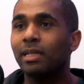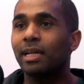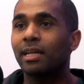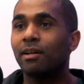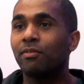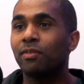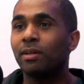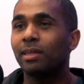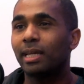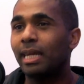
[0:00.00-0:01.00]
kind of
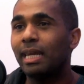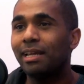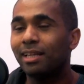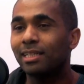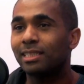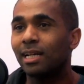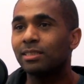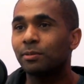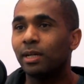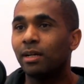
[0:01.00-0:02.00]
the key like
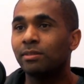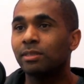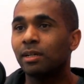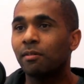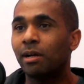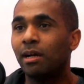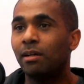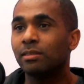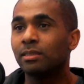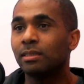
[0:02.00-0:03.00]
challenge
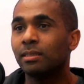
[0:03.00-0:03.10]
around